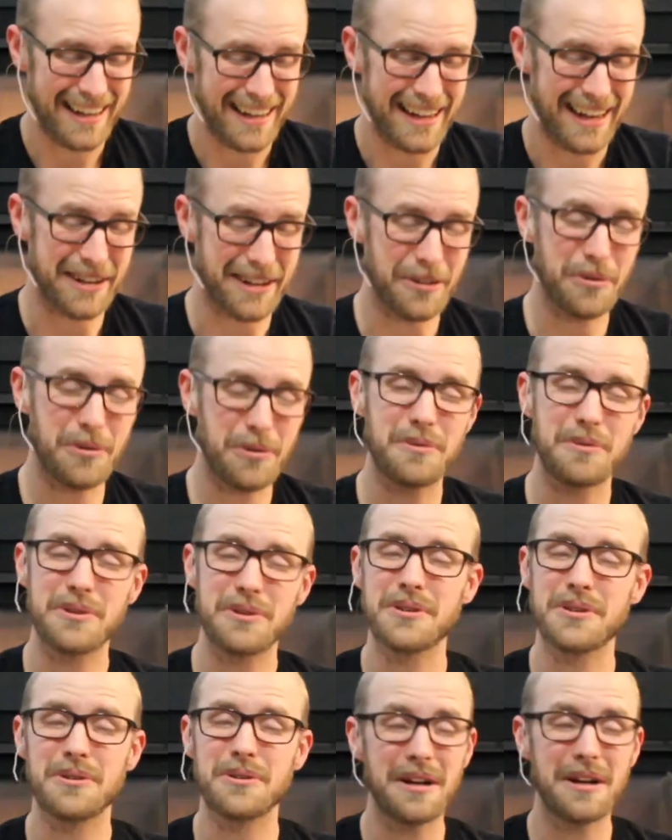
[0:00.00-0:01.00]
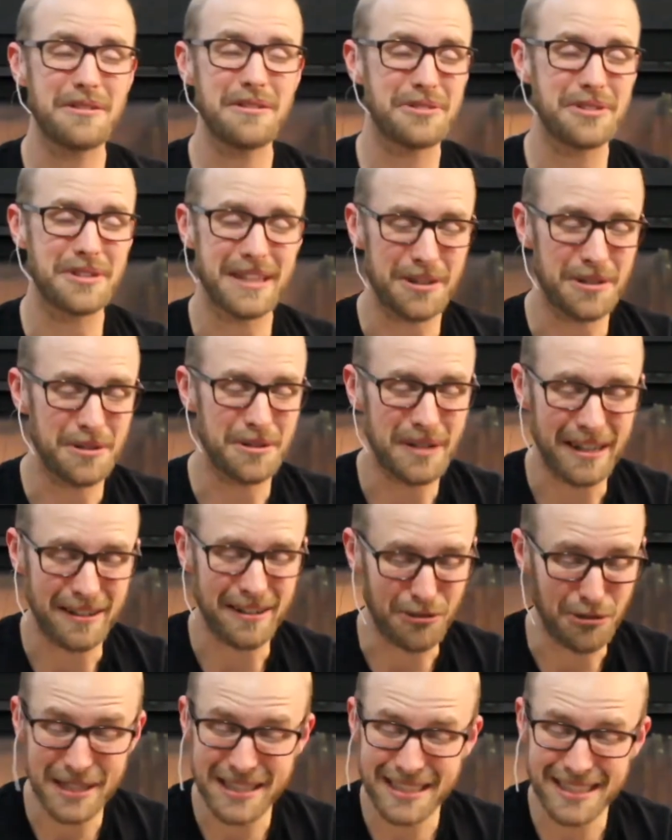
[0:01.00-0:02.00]
and Lord, we're so grateful that you
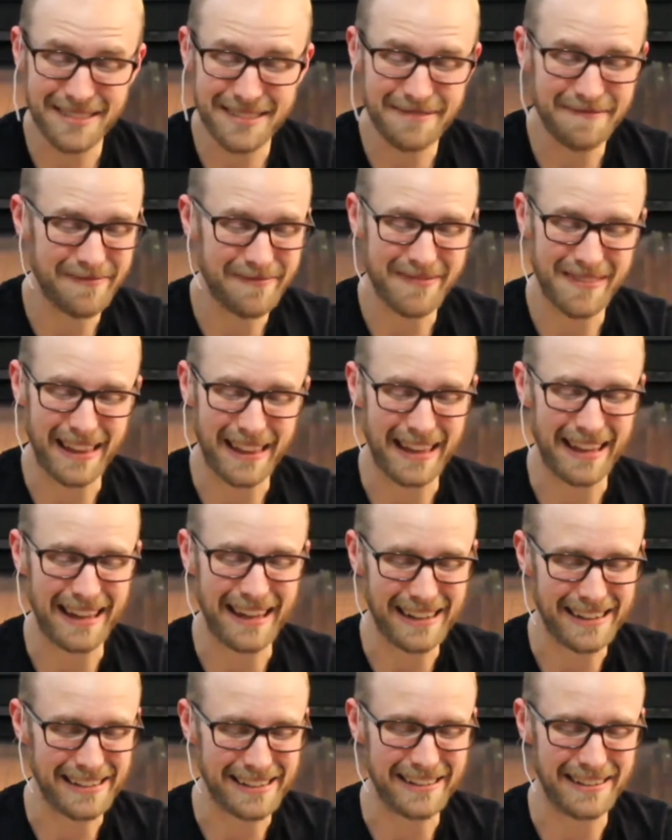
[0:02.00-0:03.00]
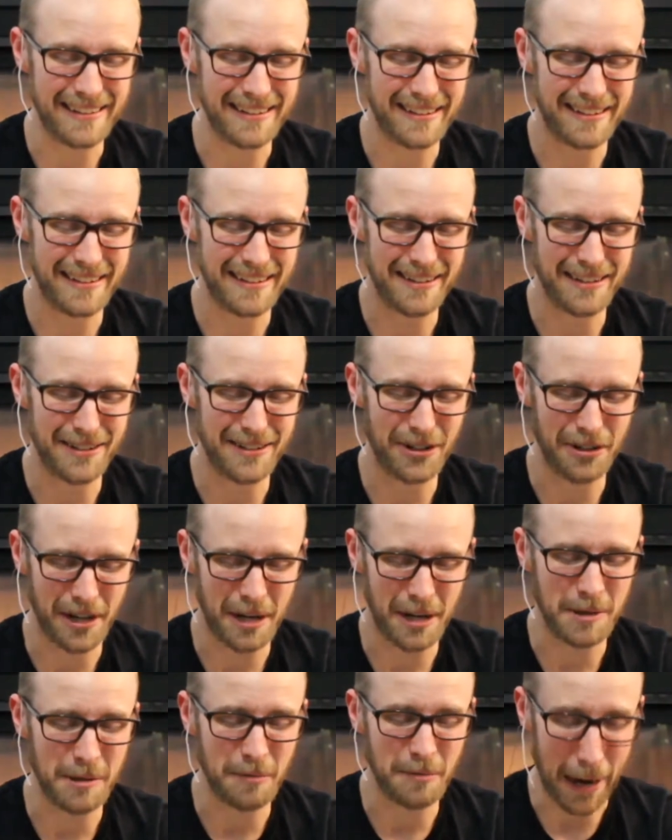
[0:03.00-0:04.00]
have risen and uh, you're
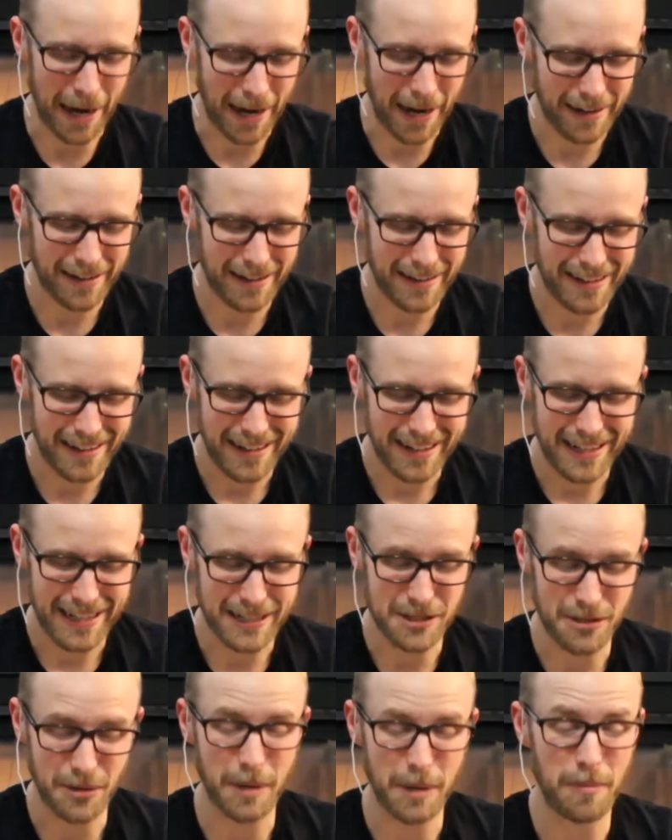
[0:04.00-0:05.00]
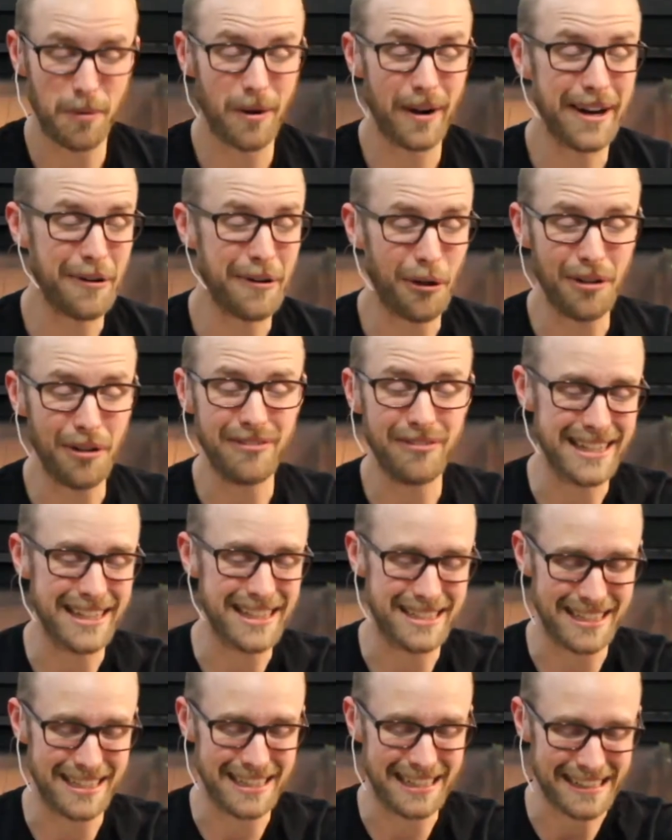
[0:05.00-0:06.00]
coming back. So we pray all of these
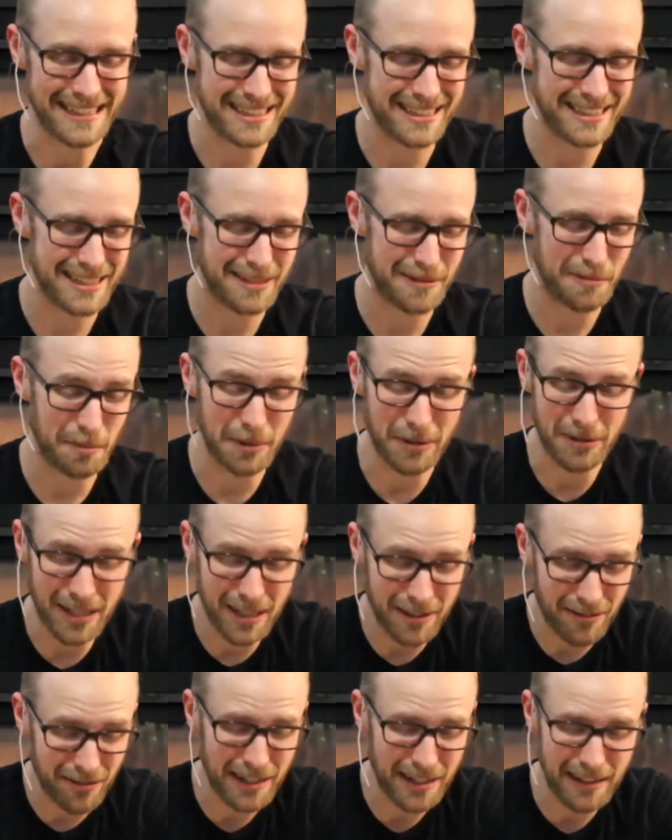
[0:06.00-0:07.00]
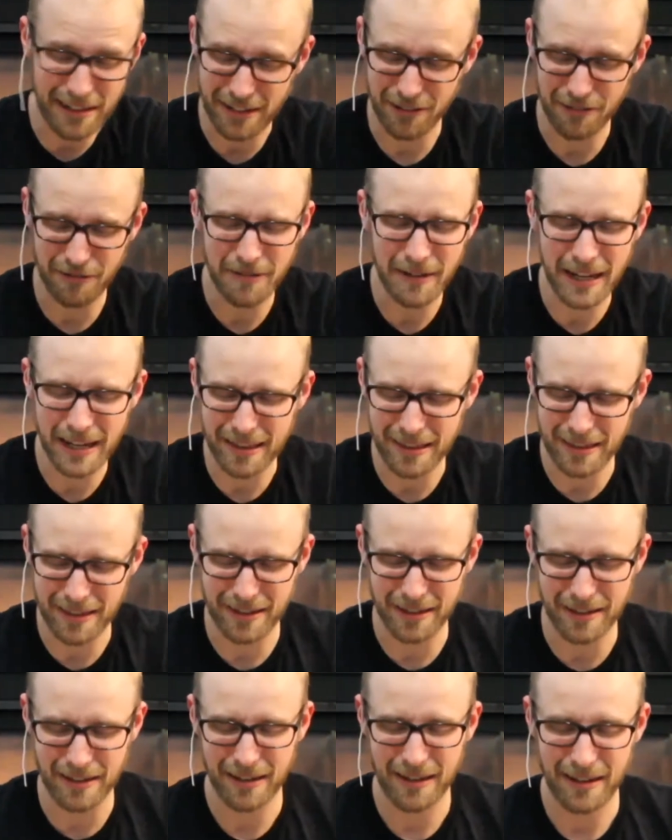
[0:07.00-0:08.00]
things, believing and in faith
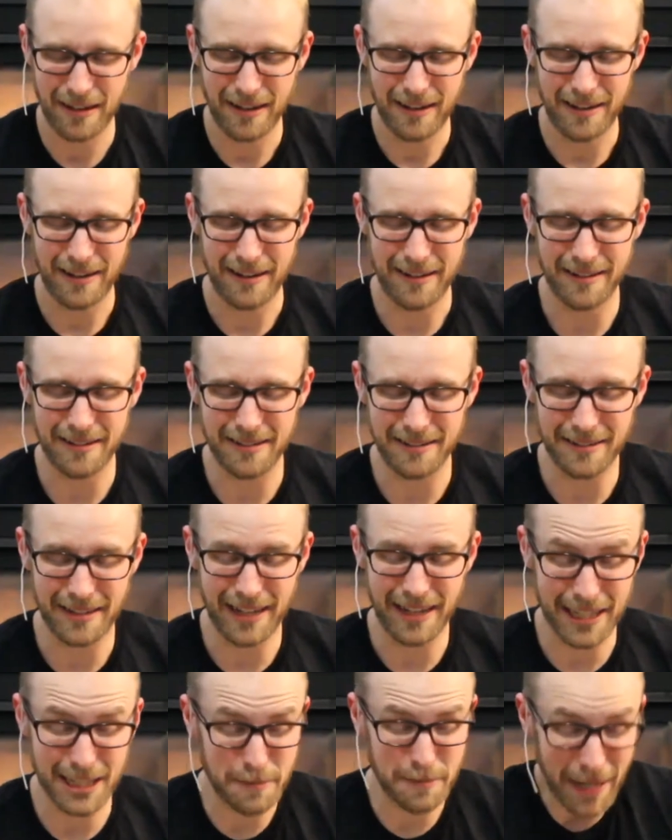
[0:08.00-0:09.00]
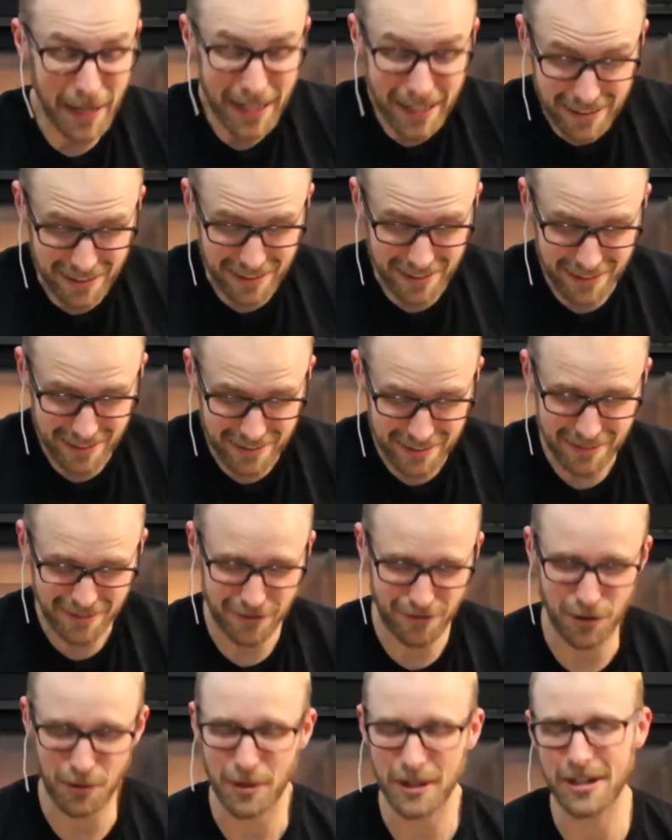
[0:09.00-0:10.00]
and uh, expectant
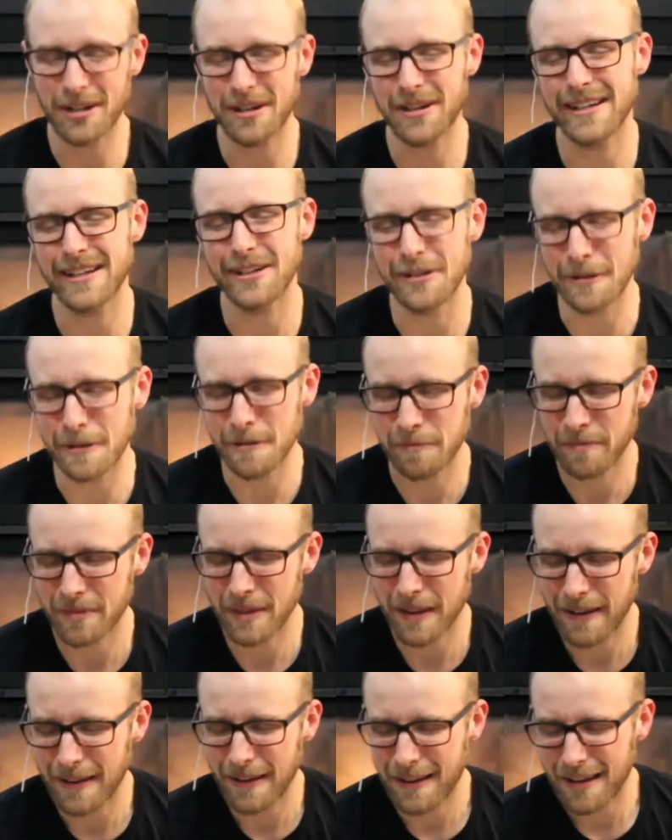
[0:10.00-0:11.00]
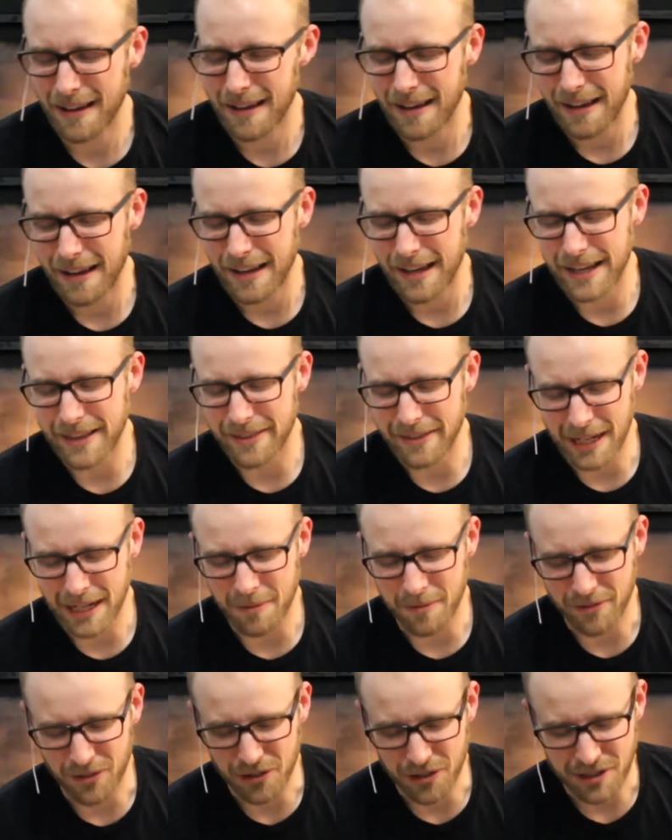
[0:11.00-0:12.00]
for what you're going to do in the name
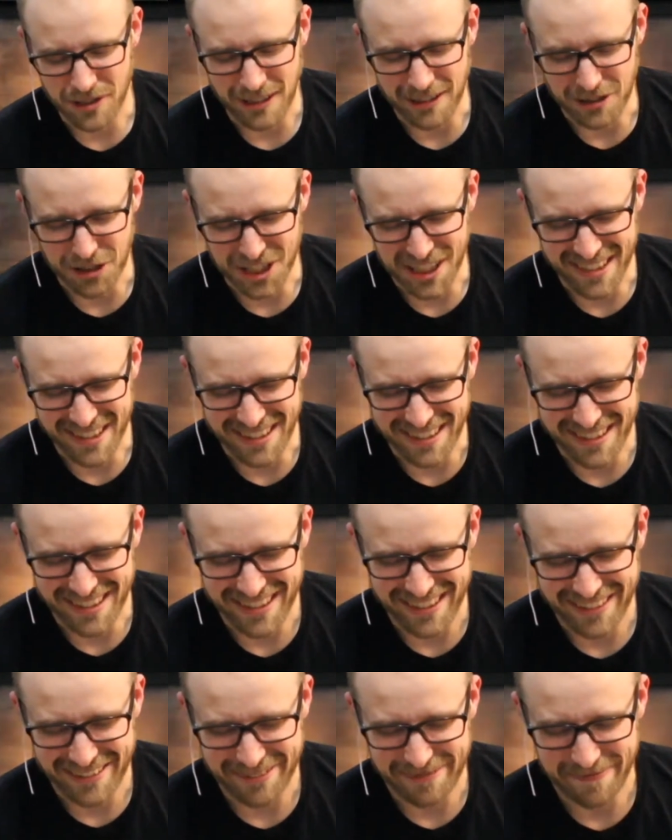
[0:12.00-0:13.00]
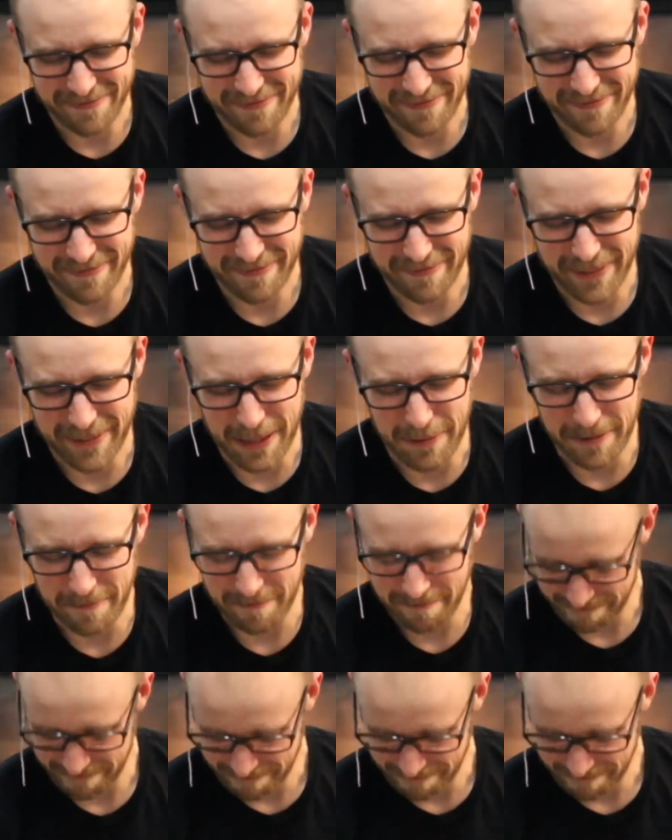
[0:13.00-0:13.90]
of your son, Jesus. Amen.